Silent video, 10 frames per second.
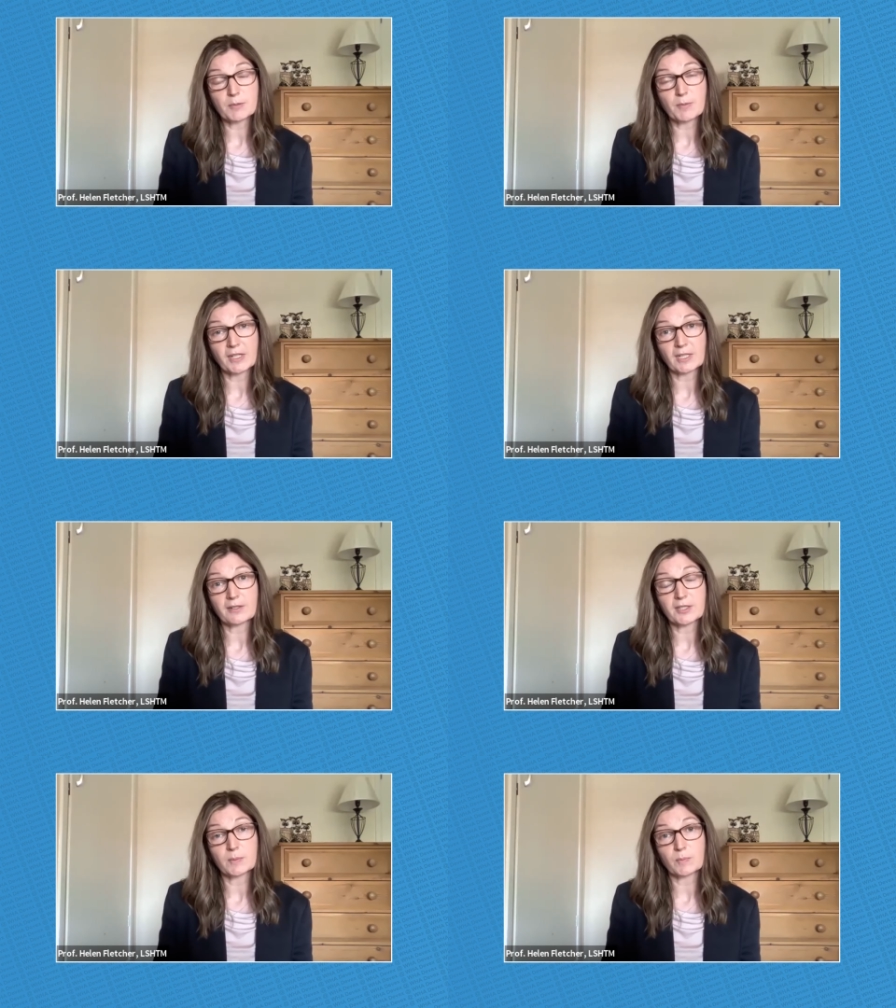
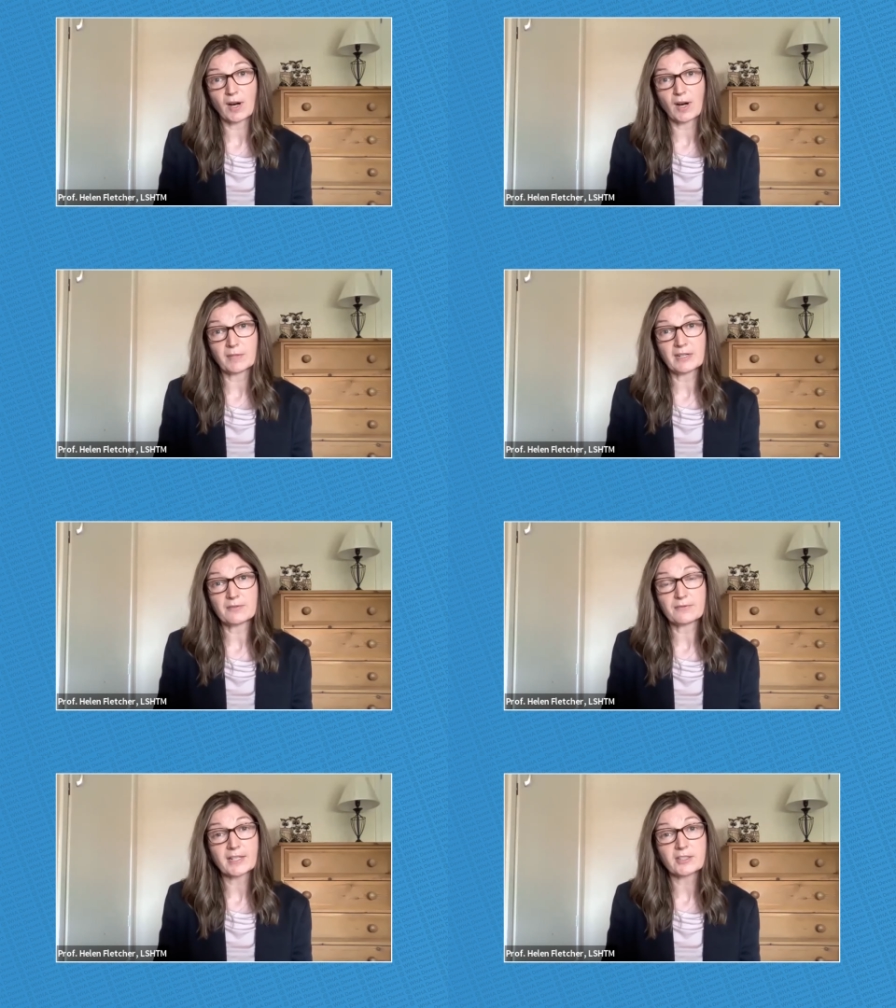tuberculosis primary
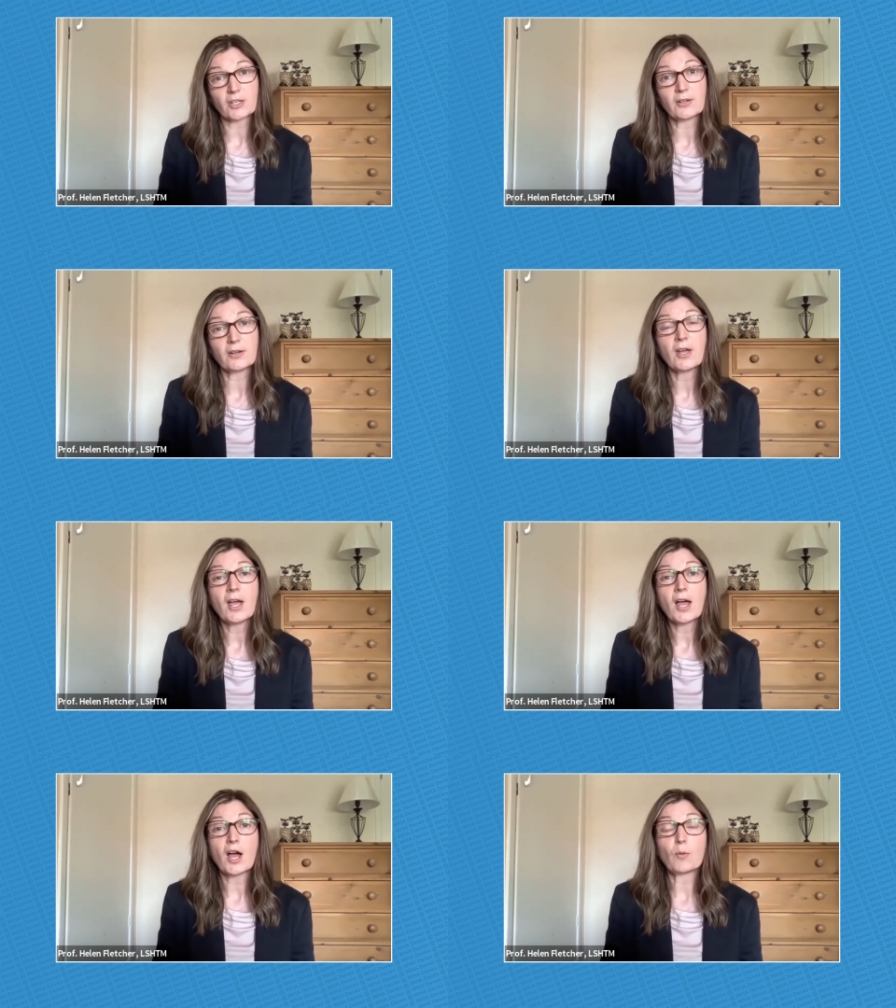infection
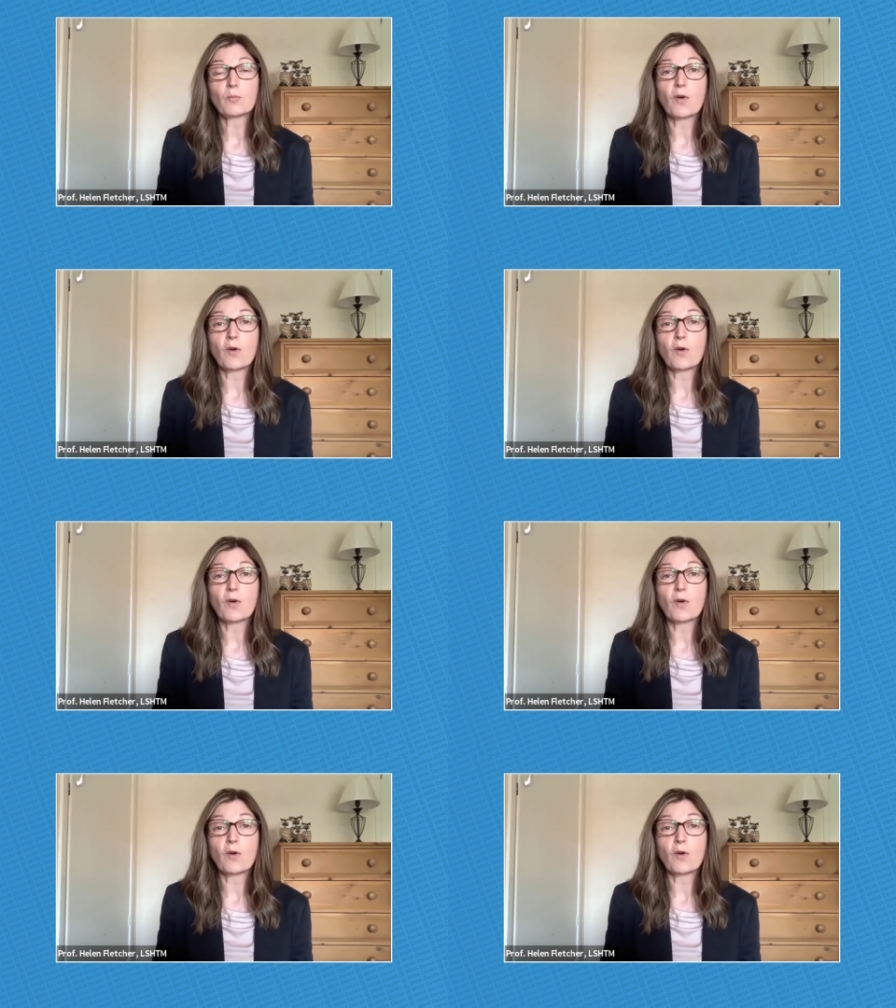um,